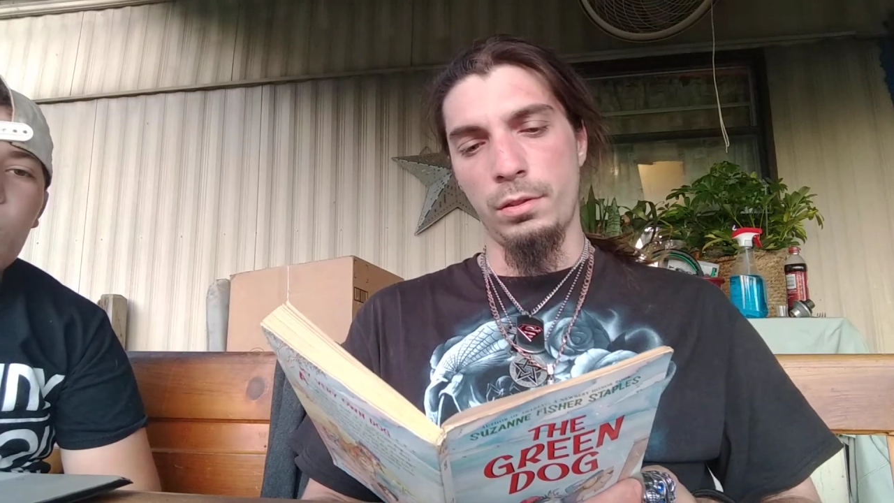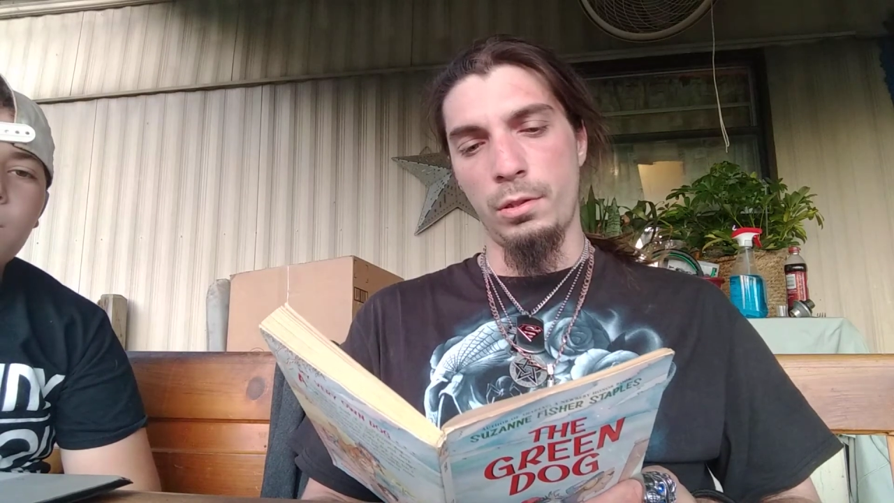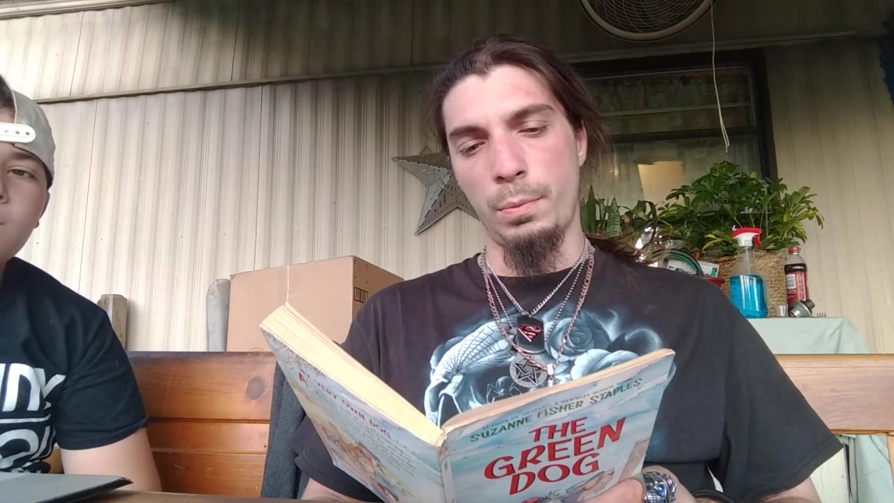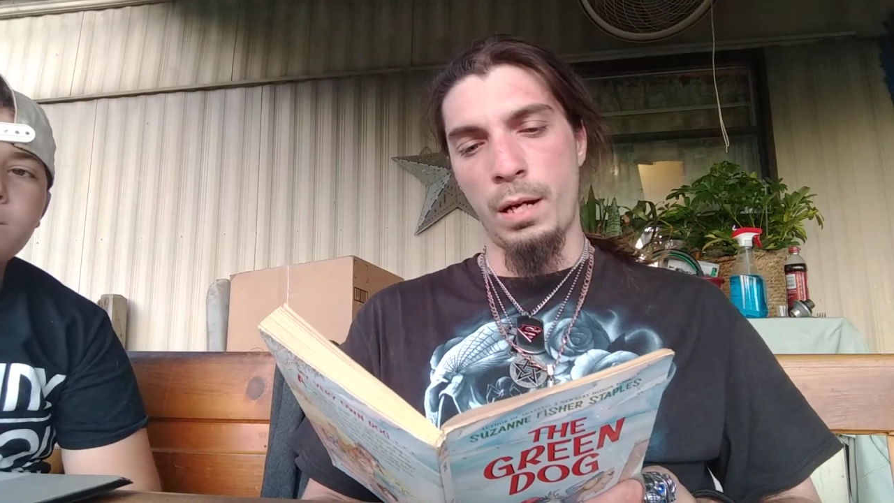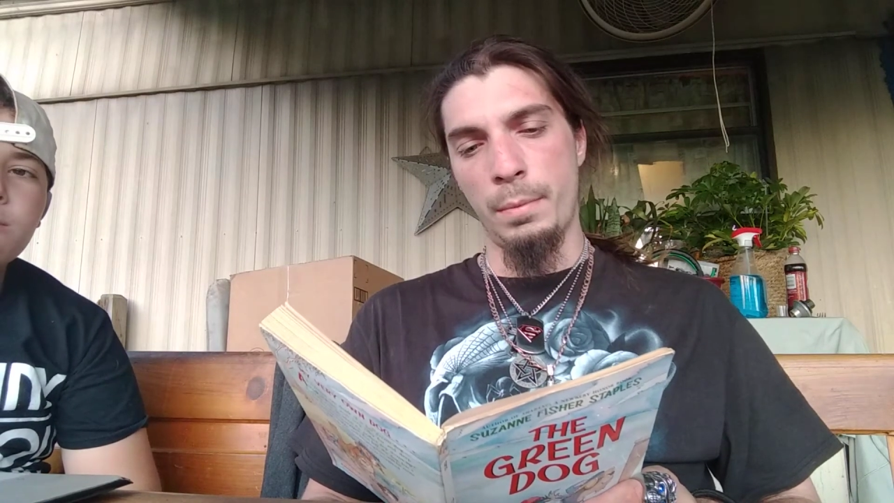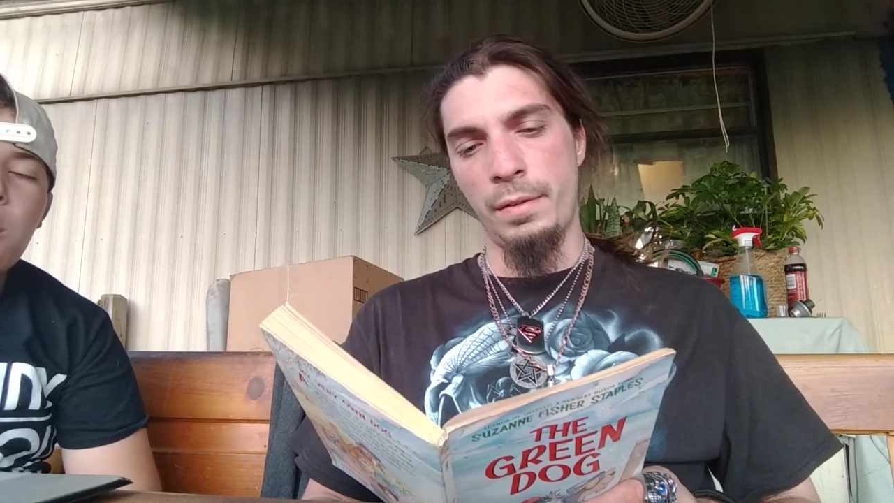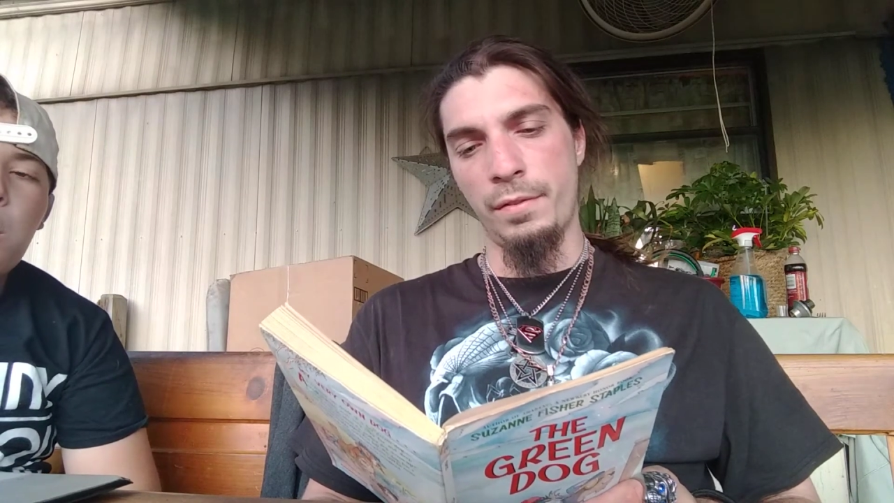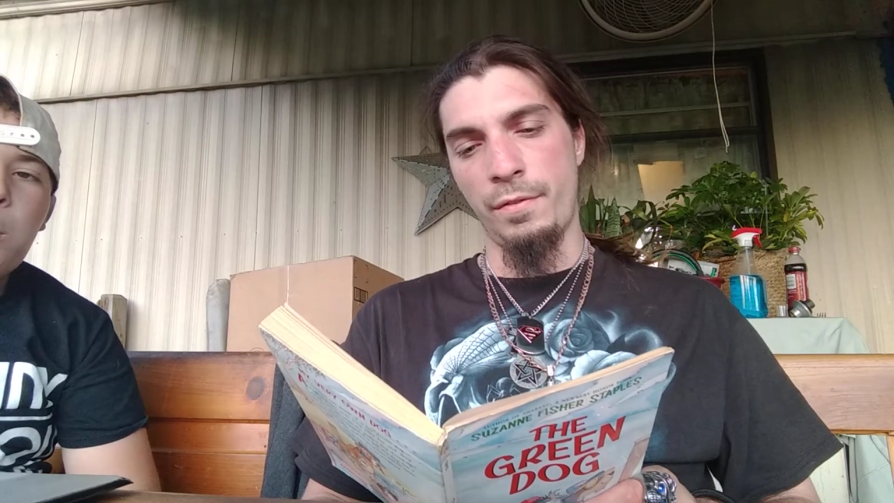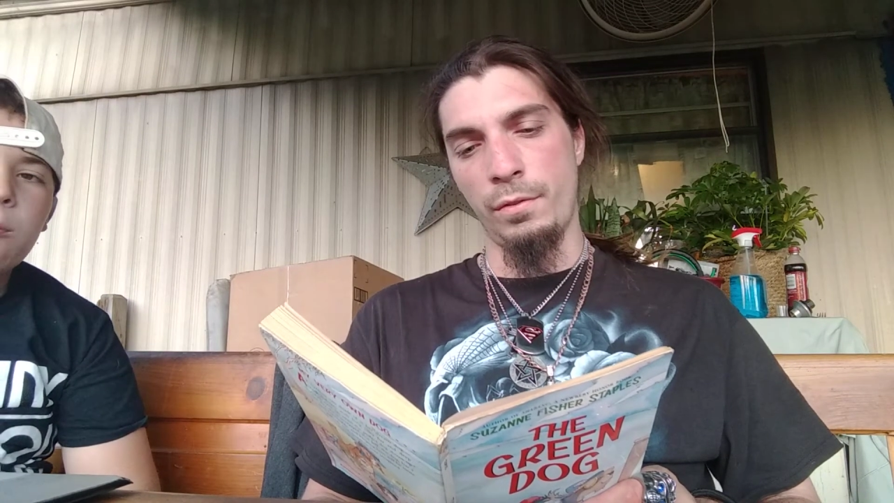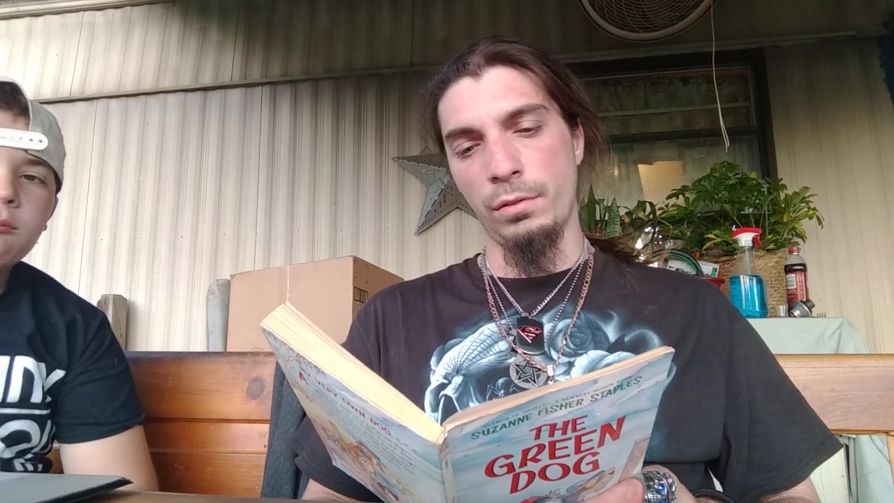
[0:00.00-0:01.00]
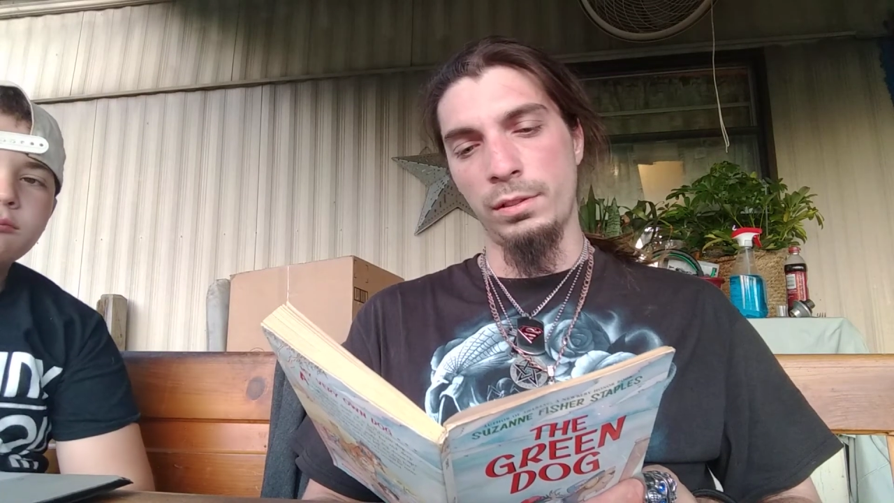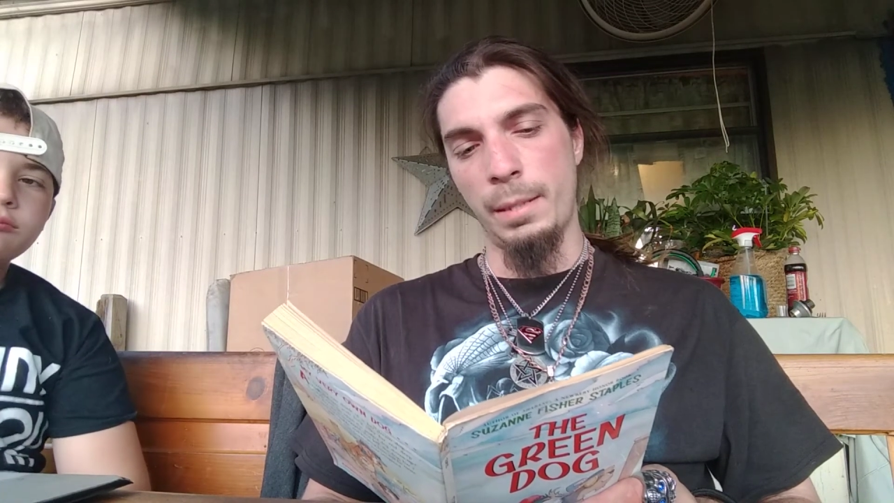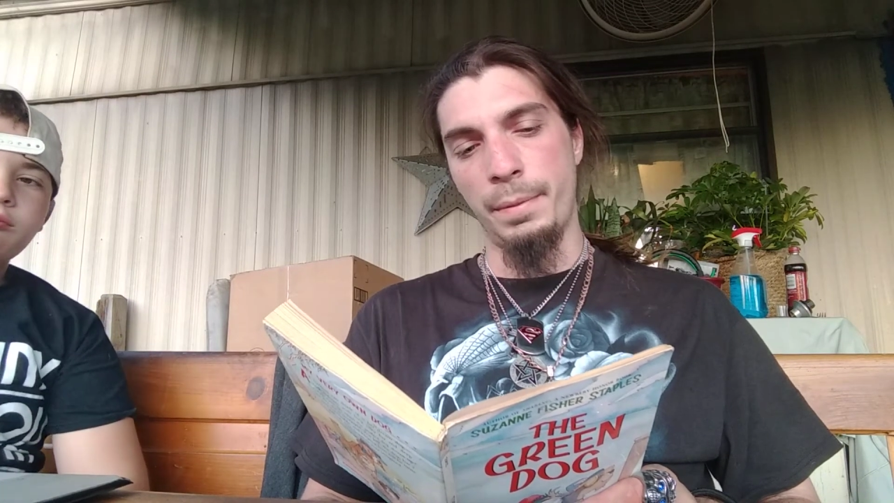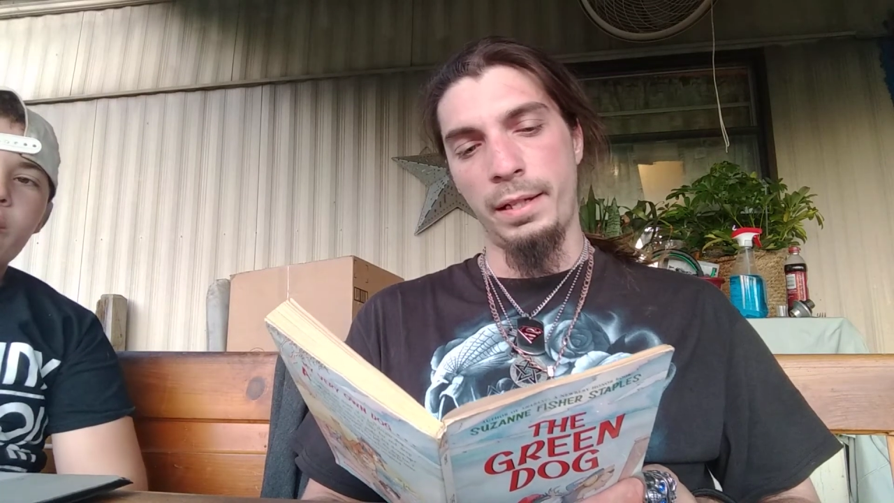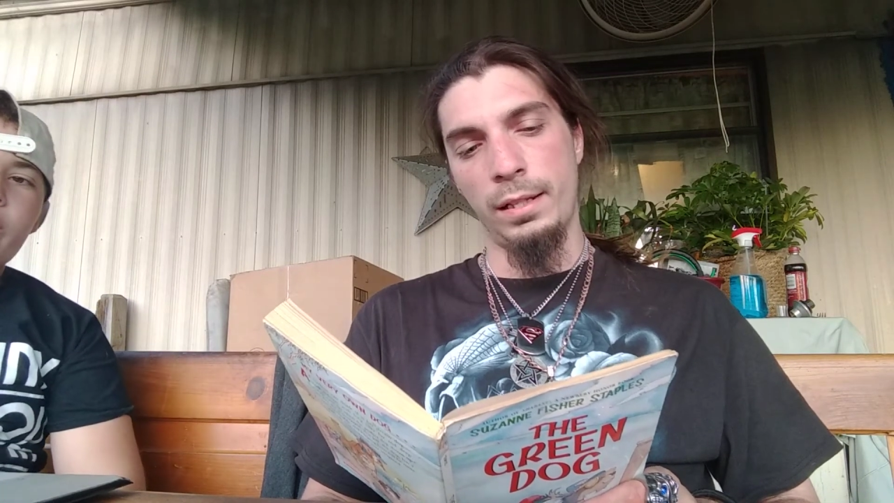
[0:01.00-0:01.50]
through the primeval forest
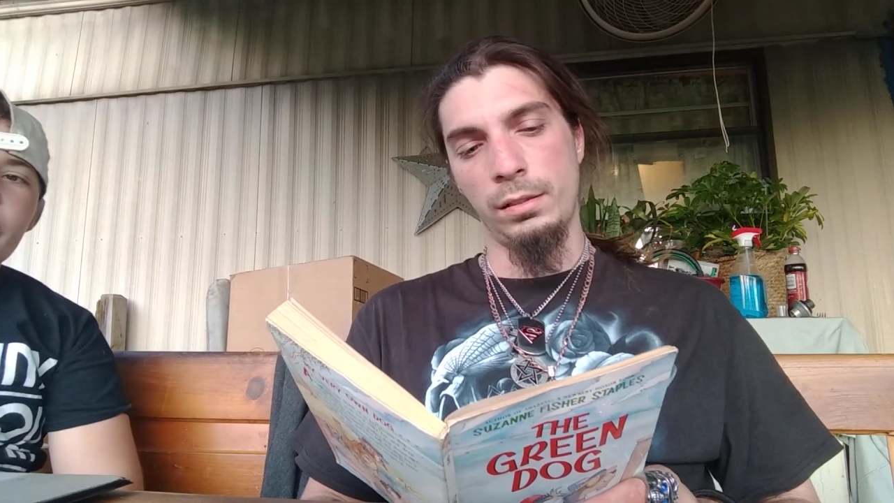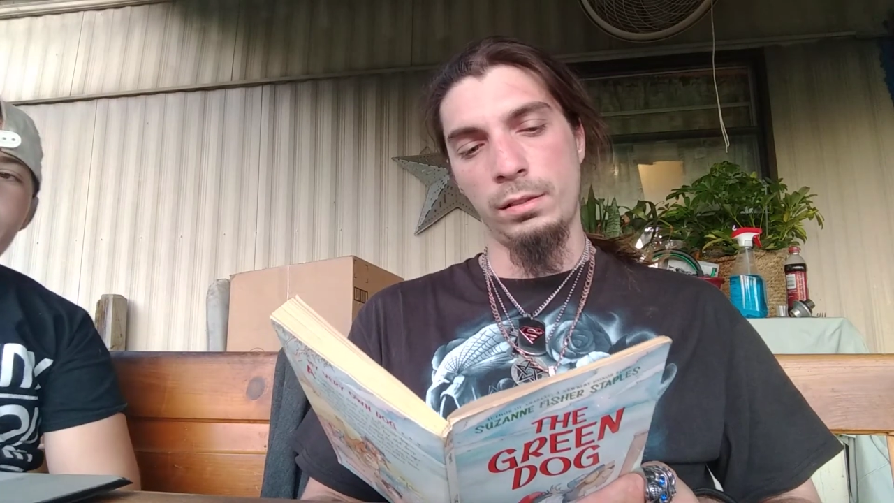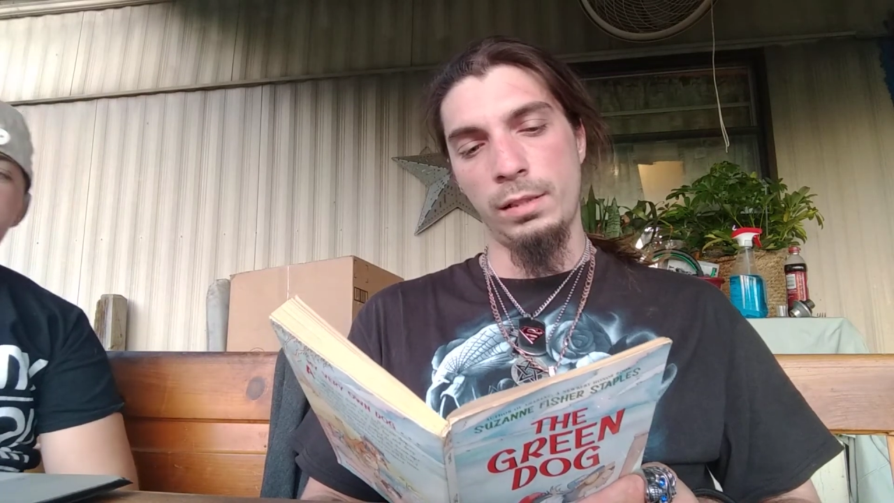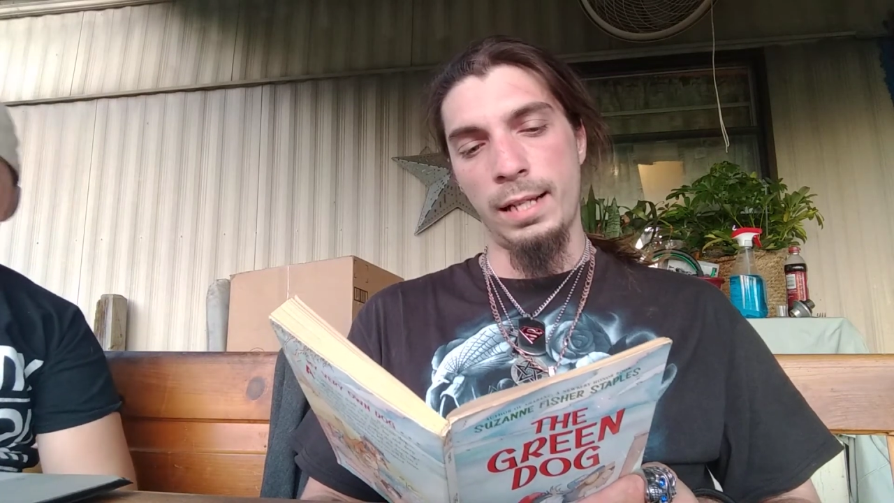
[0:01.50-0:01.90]
that begins